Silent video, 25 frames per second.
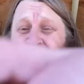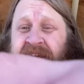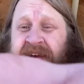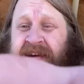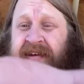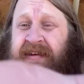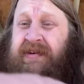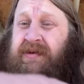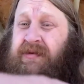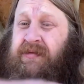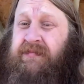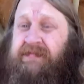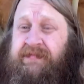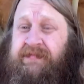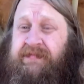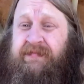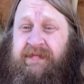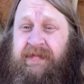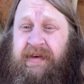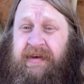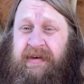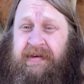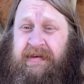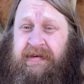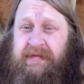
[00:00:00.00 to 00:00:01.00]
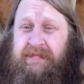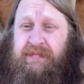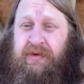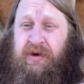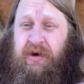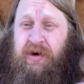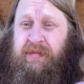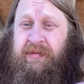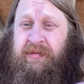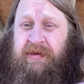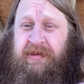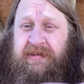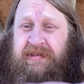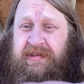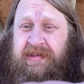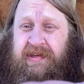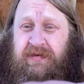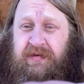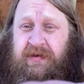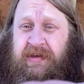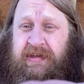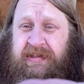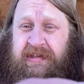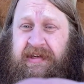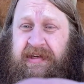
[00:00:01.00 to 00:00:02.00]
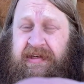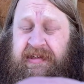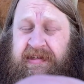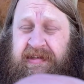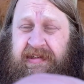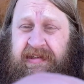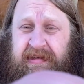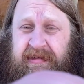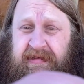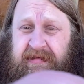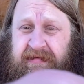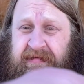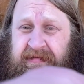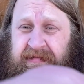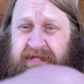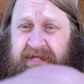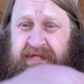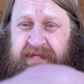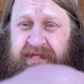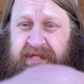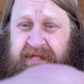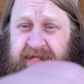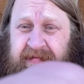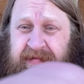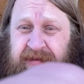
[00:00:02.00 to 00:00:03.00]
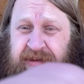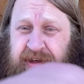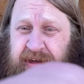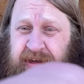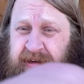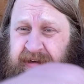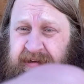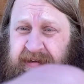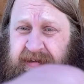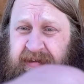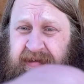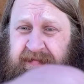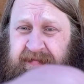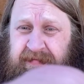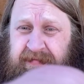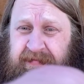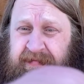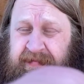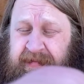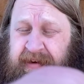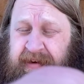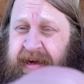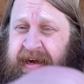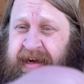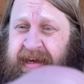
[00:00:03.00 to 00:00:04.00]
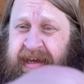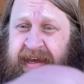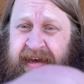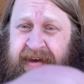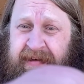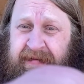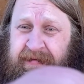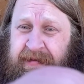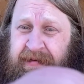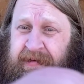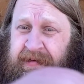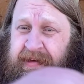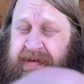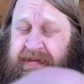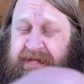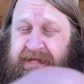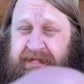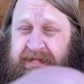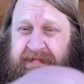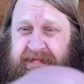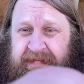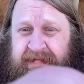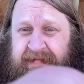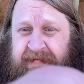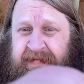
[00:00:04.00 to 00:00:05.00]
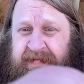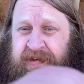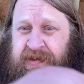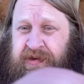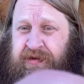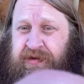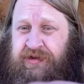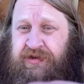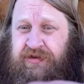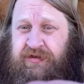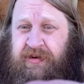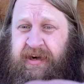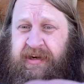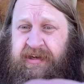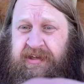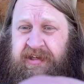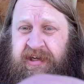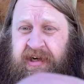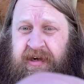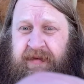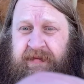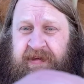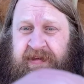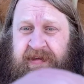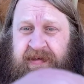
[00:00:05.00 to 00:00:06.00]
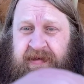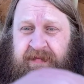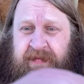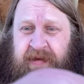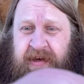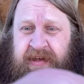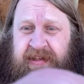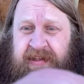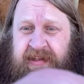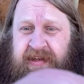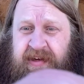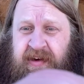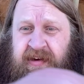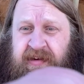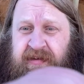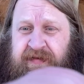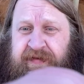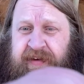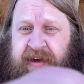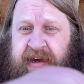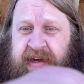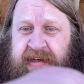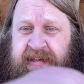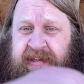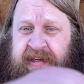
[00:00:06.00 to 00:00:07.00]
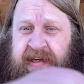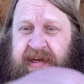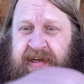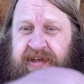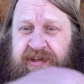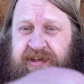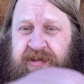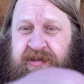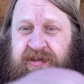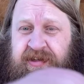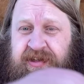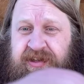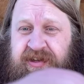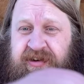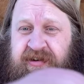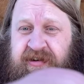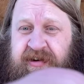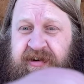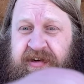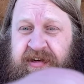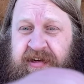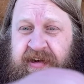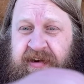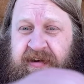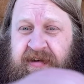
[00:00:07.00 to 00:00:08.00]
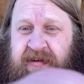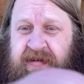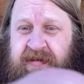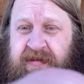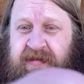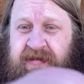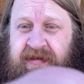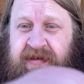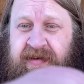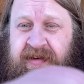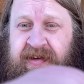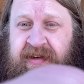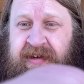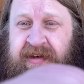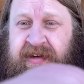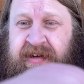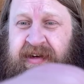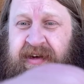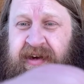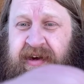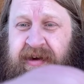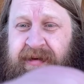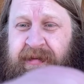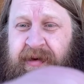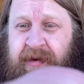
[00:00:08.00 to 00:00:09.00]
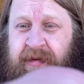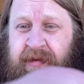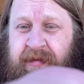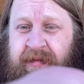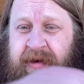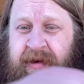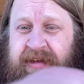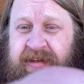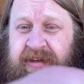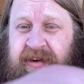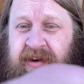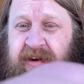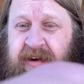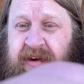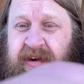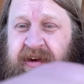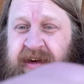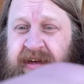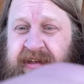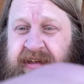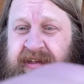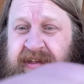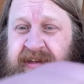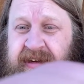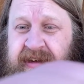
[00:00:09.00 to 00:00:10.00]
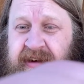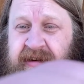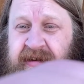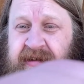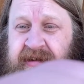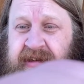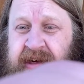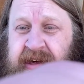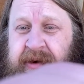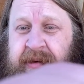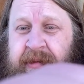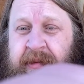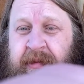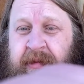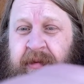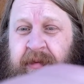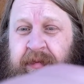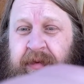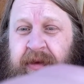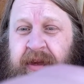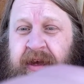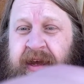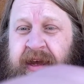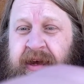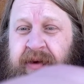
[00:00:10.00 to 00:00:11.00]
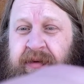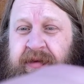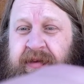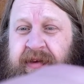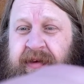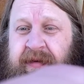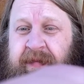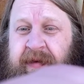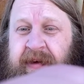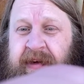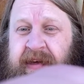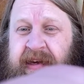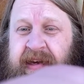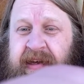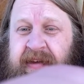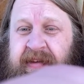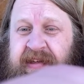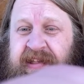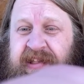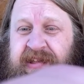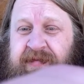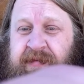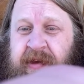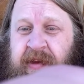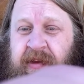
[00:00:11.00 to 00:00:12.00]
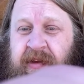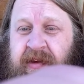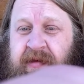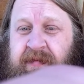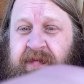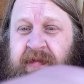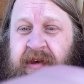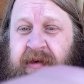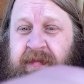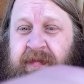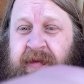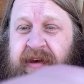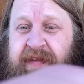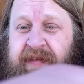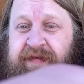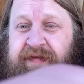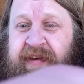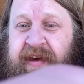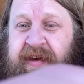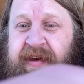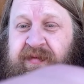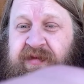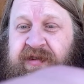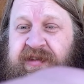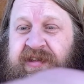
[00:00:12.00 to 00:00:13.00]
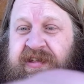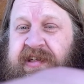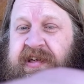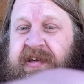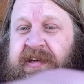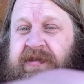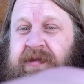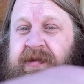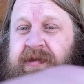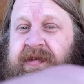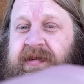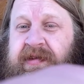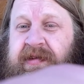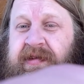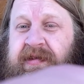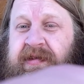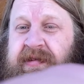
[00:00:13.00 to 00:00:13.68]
into bourbons and whiskeys and shits, I can't really do straight Jameson. My skunk fascination started young. I remember my dog got skunked. I remember playing with them and getting the smell on me. My fate was sealed.